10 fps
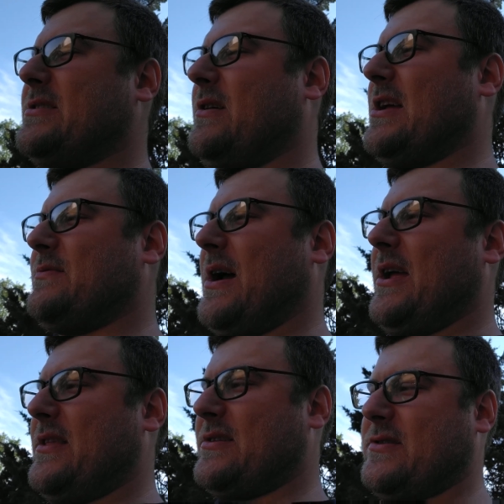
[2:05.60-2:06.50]
So that's
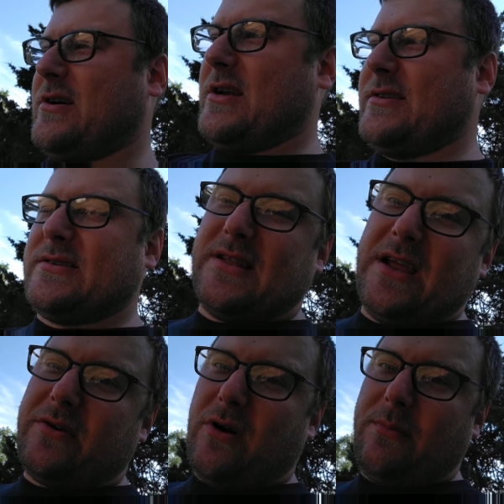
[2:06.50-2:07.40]
why this truck has
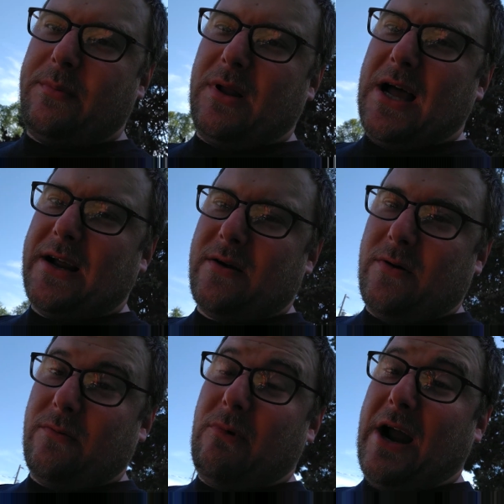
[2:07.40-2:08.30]
stayed chrome and black,
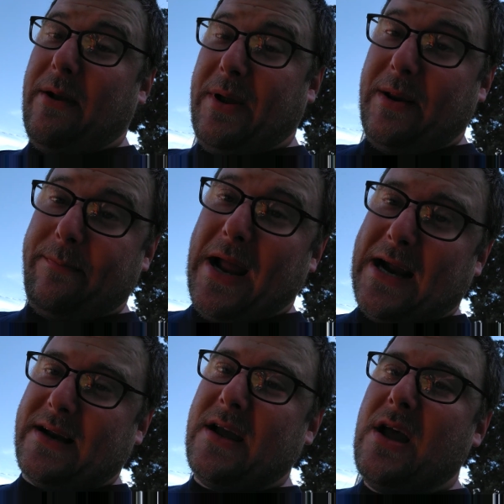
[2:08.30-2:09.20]
or why I made it
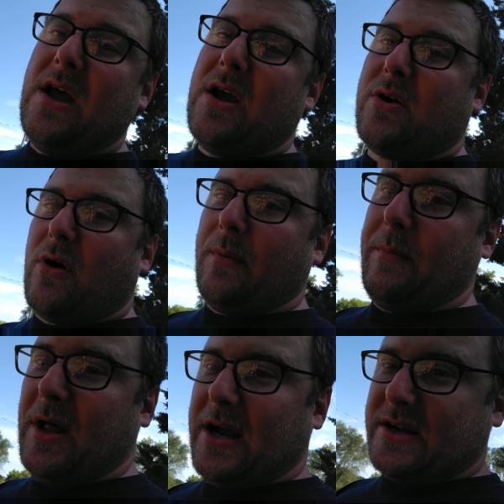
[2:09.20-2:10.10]
back chrome and black.